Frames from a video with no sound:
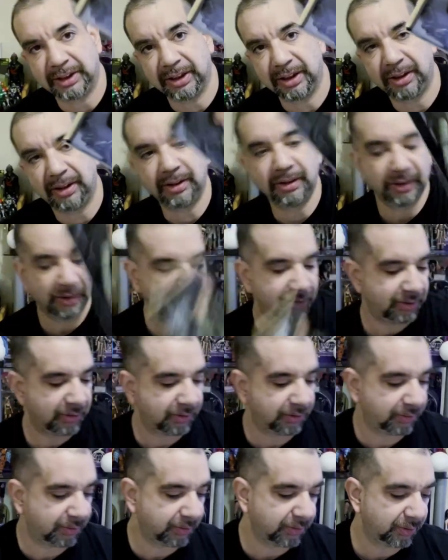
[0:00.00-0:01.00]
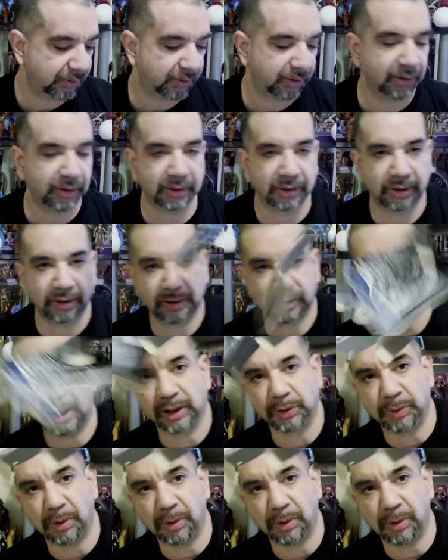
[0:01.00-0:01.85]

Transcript: here. Got